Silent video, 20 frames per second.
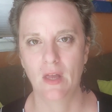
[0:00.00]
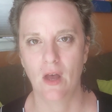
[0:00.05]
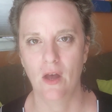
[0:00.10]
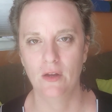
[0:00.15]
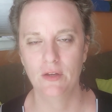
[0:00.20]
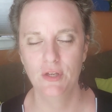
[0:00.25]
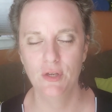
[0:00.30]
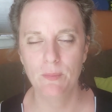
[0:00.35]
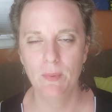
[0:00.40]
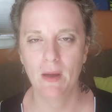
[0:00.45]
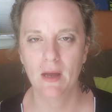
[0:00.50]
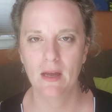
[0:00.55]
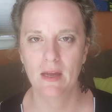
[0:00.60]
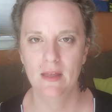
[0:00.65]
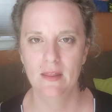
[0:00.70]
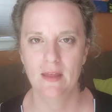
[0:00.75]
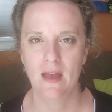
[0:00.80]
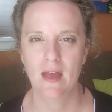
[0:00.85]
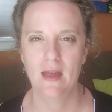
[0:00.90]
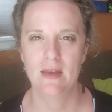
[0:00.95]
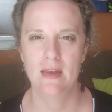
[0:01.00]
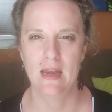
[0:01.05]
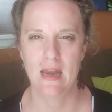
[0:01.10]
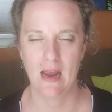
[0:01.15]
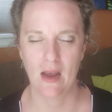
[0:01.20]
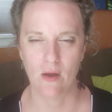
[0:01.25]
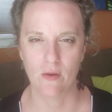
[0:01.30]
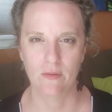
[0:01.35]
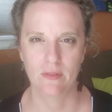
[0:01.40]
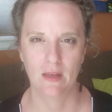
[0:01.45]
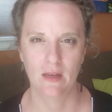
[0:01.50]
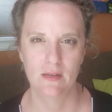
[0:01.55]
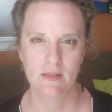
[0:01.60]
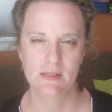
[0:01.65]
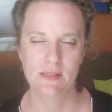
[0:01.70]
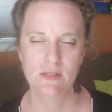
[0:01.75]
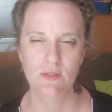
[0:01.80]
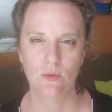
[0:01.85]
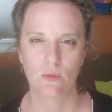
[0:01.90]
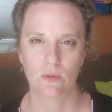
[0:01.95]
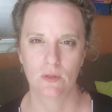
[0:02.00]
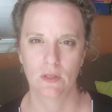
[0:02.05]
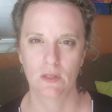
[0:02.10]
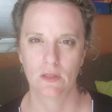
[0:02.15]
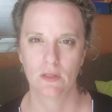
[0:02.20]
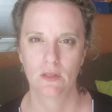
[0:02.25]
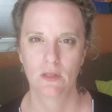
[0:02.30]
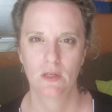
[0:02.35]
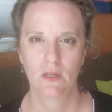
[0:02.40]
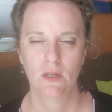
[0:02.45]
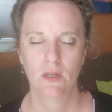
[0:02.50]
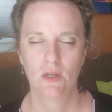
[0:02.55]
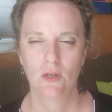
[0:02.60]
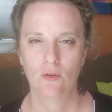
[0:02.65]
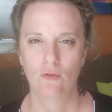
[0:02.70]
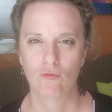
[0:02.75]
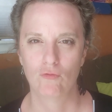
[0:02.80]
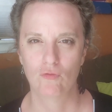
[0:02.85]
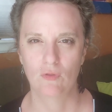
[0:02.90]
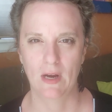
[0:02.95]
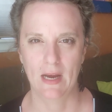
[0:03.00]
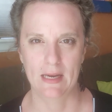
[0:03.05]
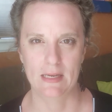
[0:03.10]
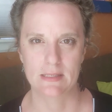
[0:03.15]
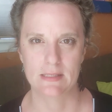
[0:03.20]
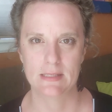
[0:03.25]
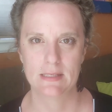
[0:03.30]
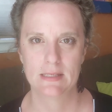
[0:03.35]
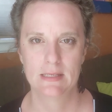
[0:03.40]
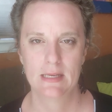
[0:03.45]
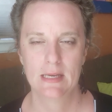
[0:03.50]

Occupy that now. That is your right